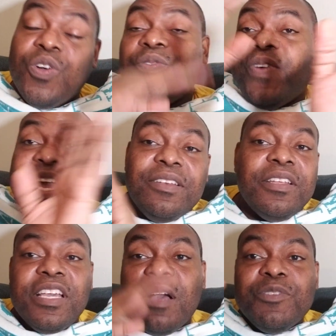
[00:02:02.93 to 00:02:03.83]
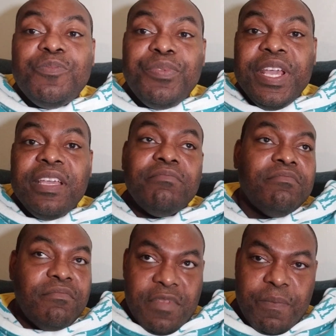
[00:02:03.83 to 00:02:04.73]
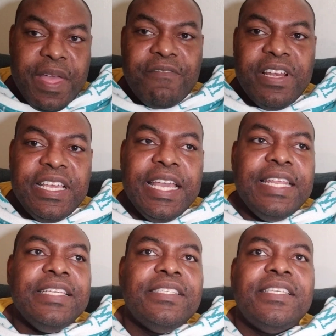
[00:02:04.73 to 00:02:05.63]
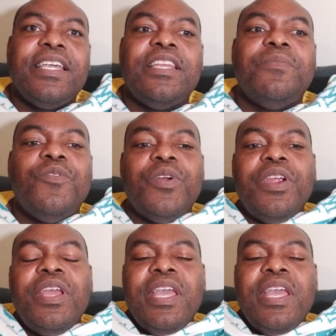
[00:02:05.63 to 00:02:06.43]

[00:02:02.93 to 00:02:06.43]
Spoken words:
fine, come spring, I'm not really getting sick anymore.